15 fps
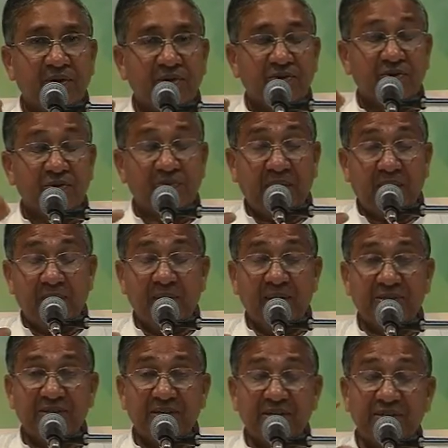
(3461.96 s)
So
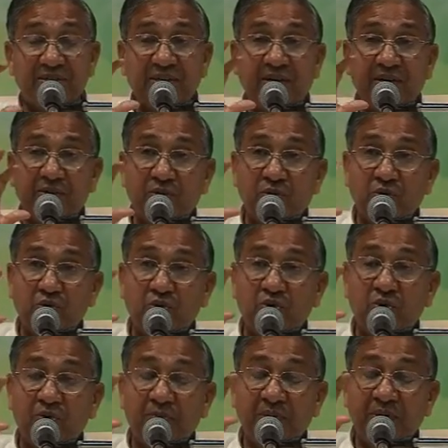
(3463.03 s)
Baba says that you
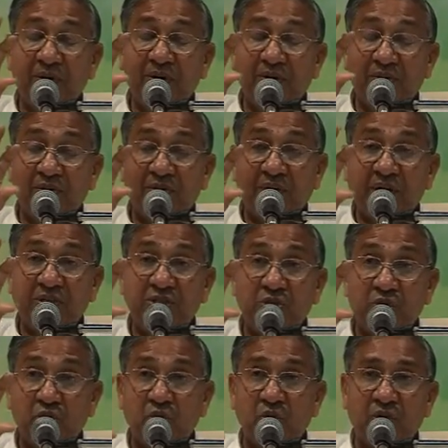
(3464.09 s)
should be Raj
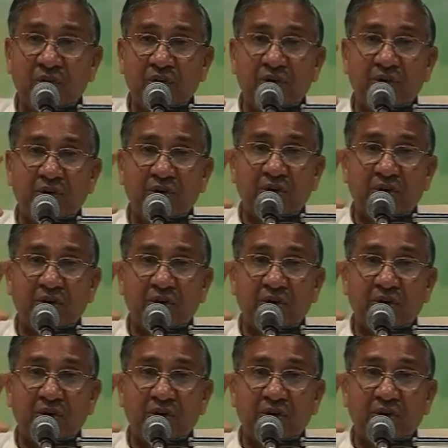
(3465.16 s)
Yogi,